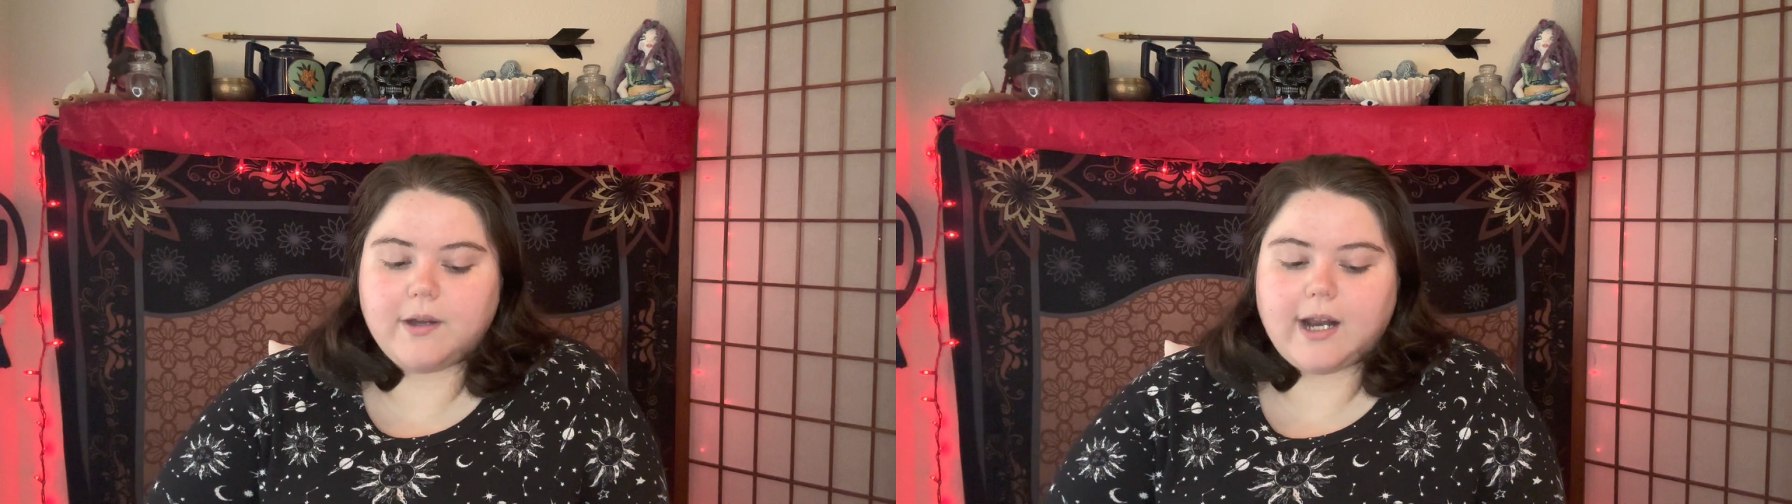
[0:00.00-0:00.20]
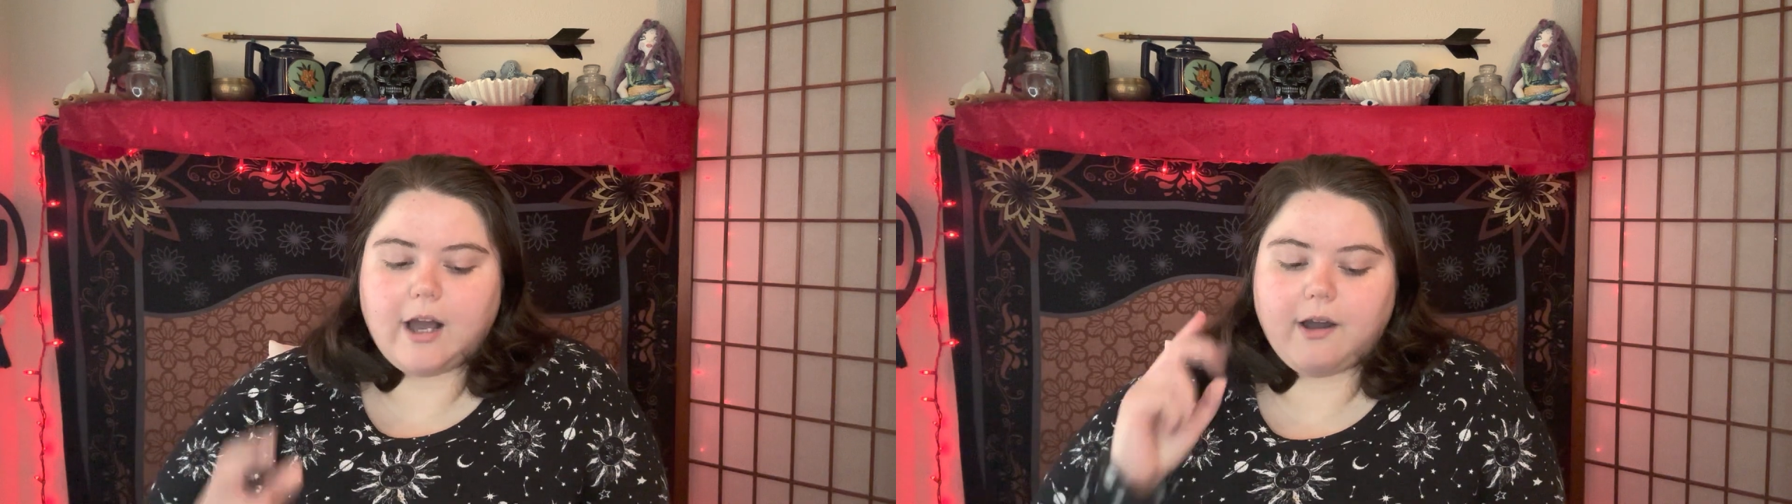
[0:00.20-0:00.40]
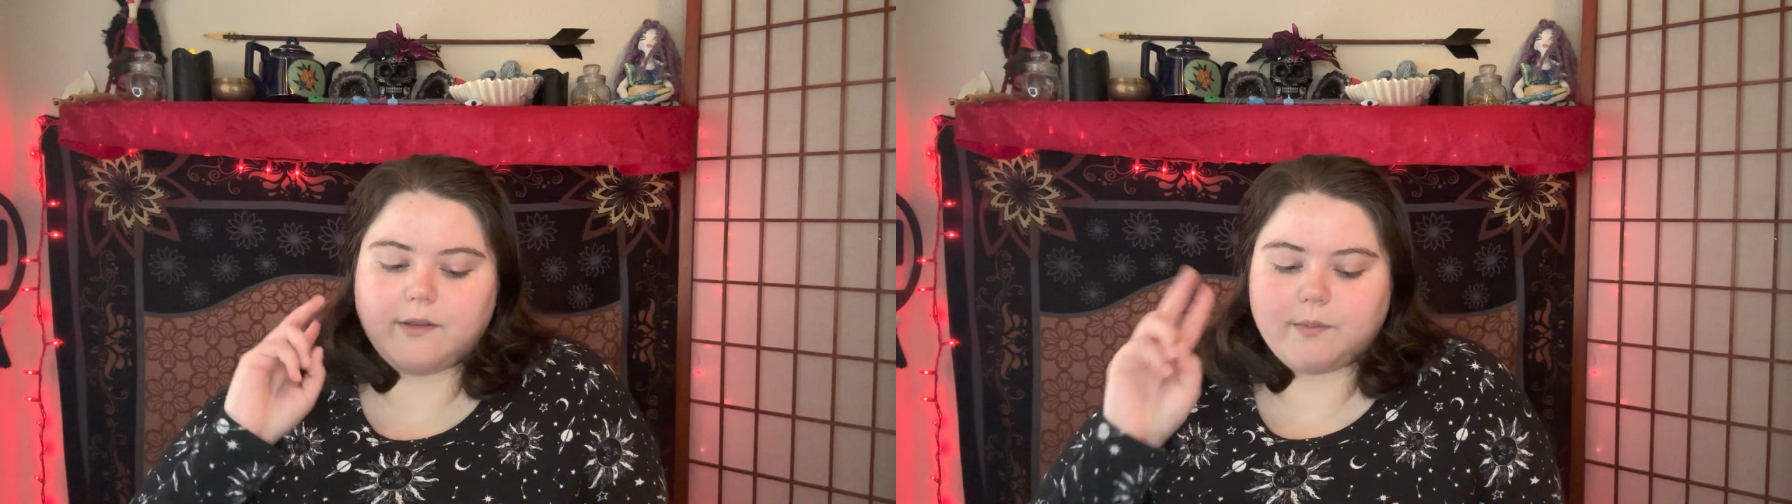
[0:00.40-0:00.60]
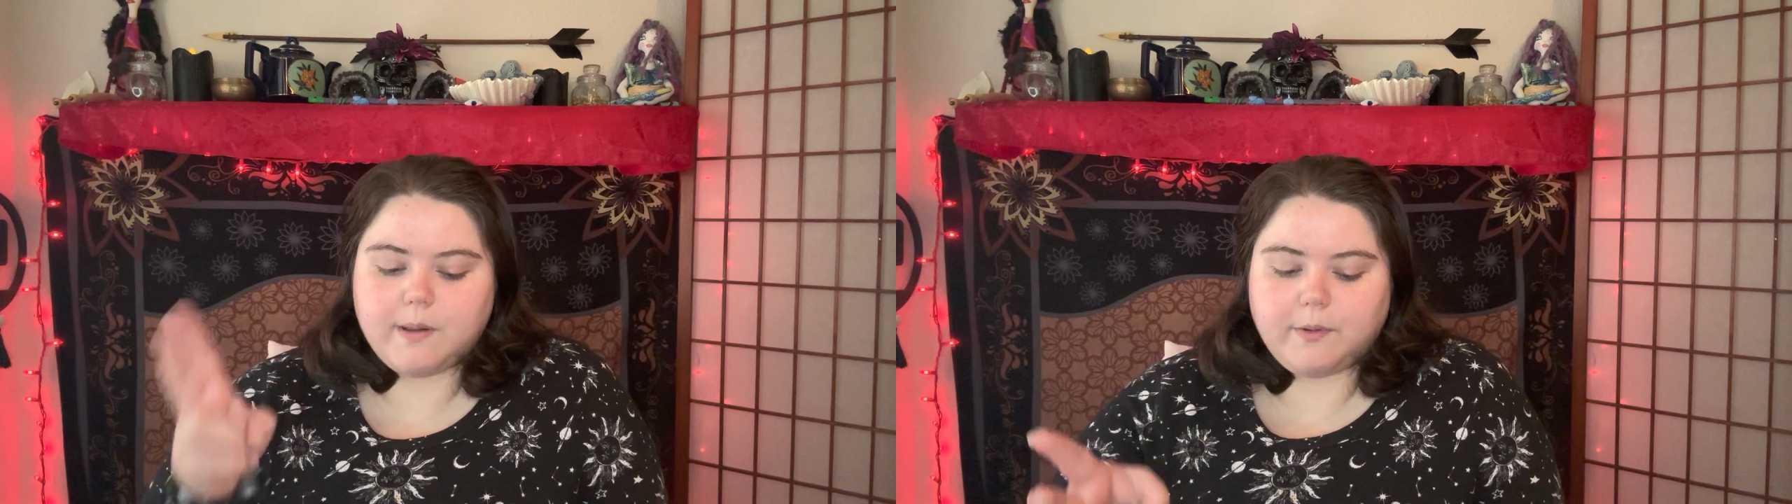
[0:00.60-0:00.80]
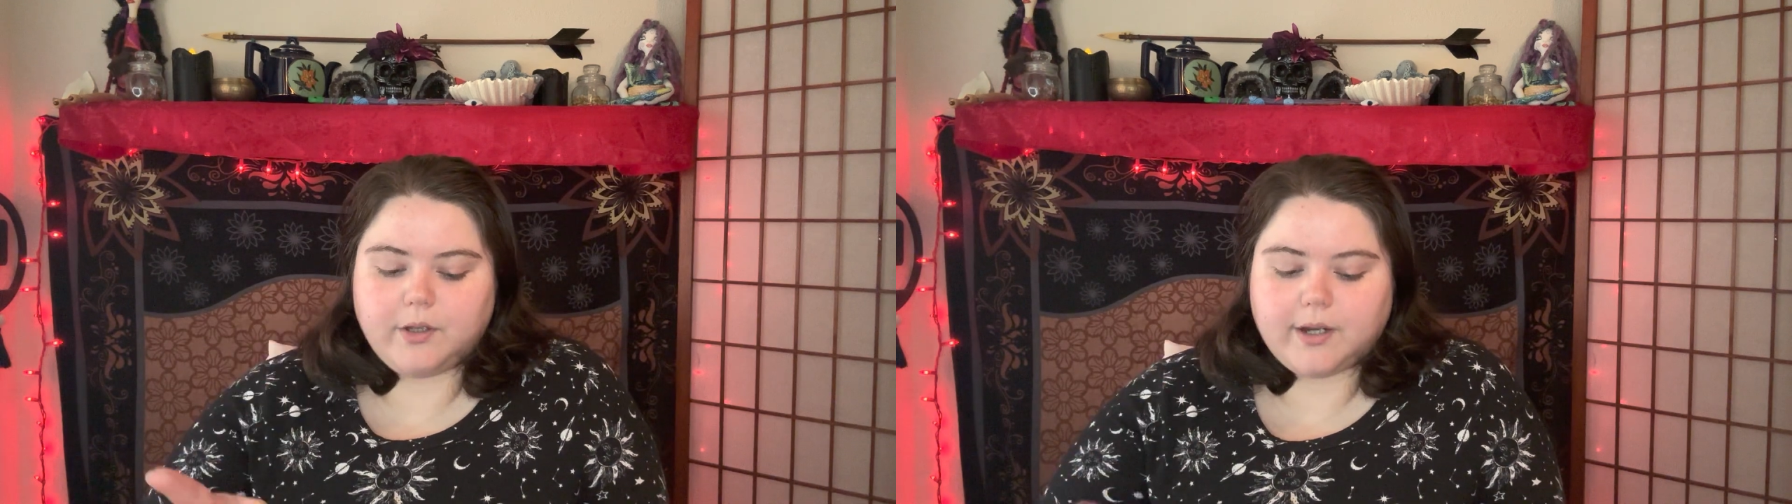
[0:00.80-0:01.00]
and how other
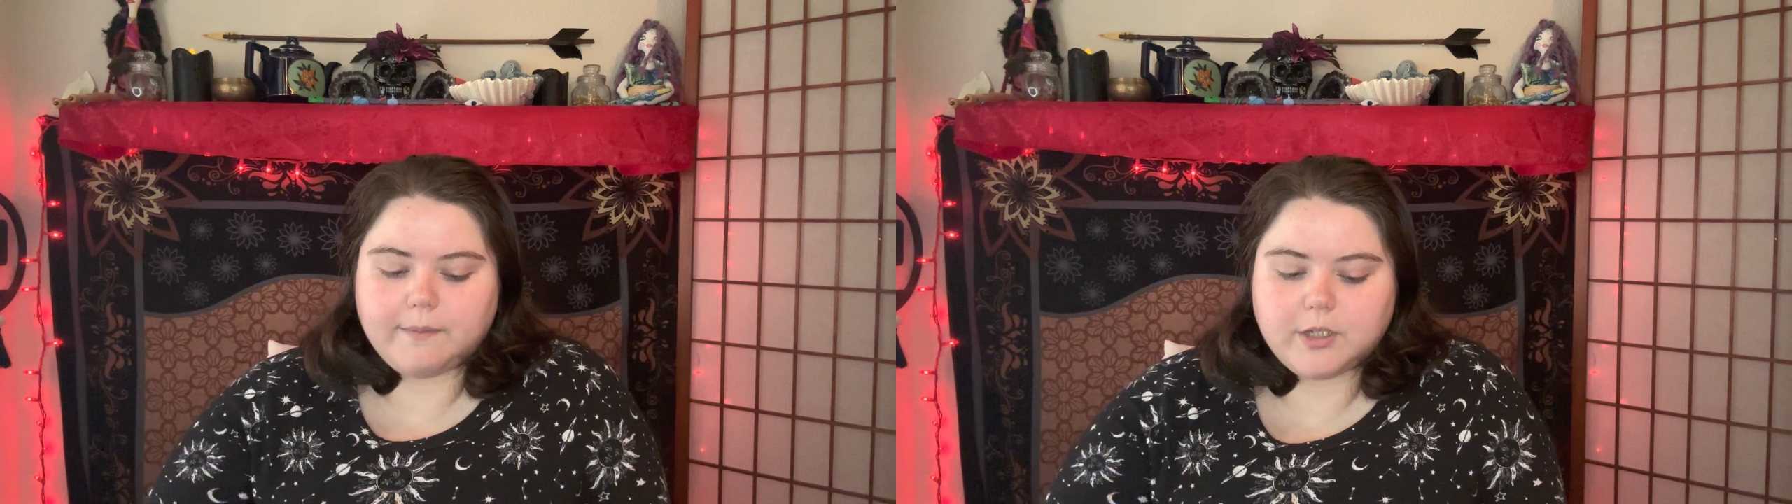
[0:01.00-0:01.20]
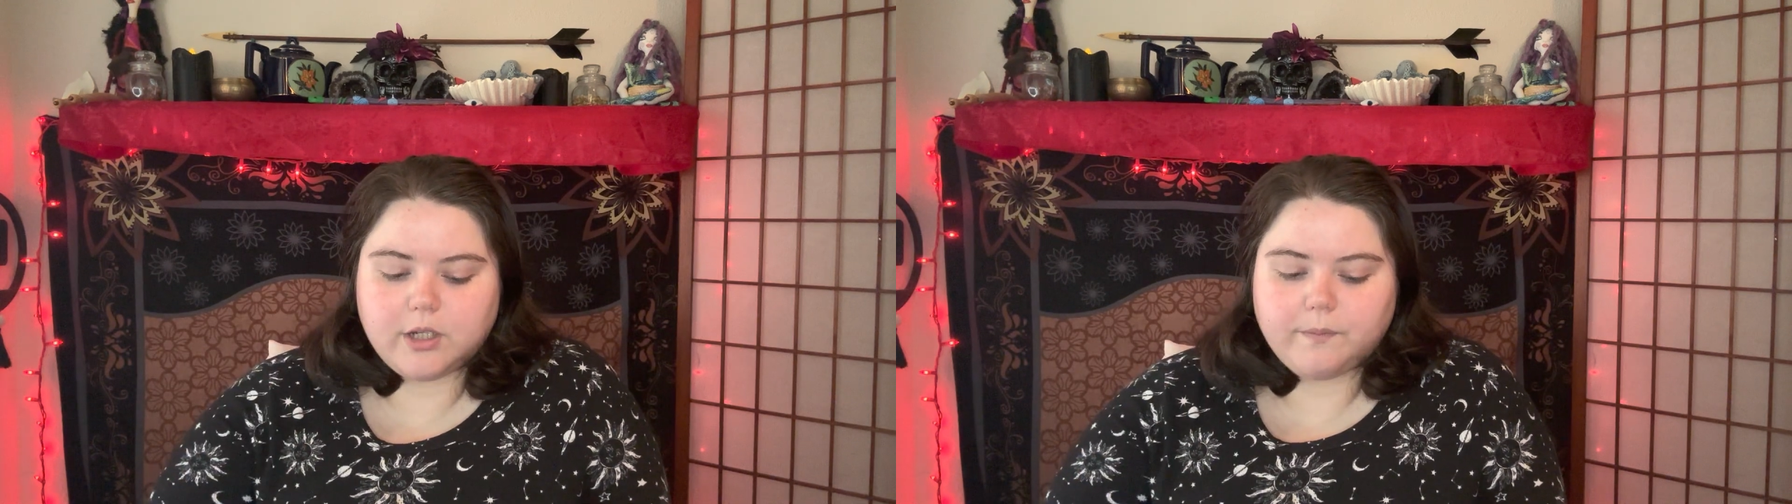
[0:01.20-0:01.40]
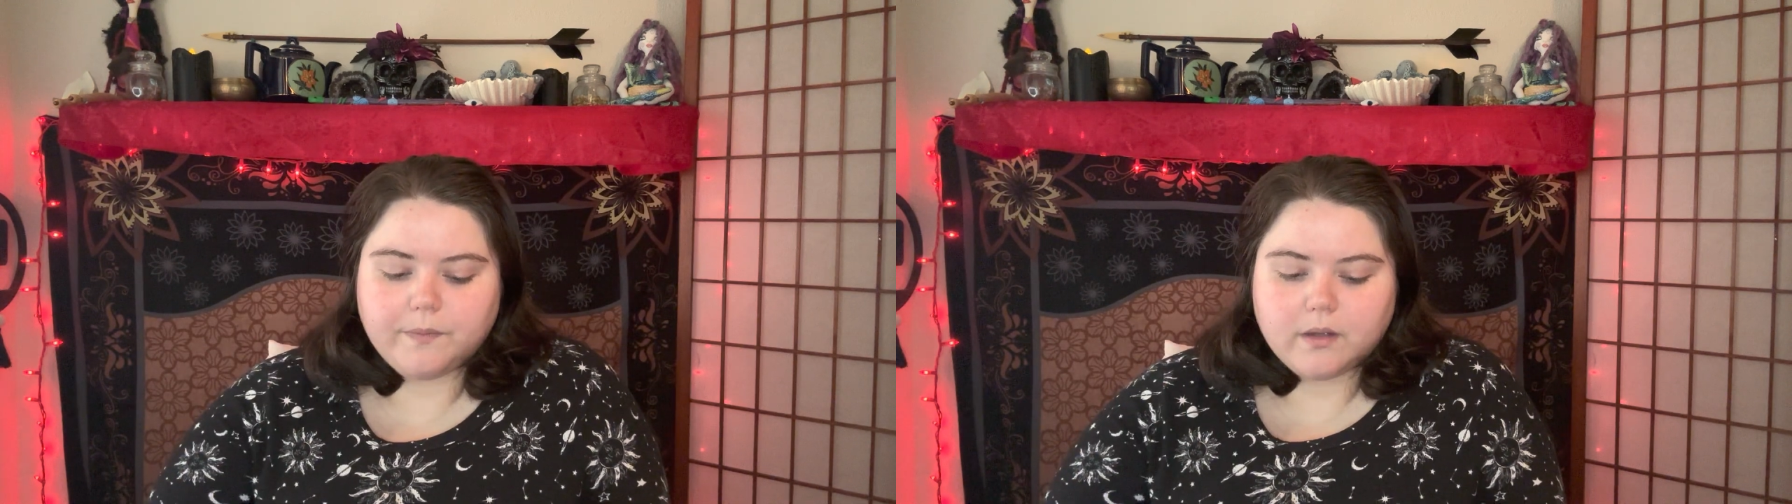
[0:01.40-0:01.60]
people look up to you.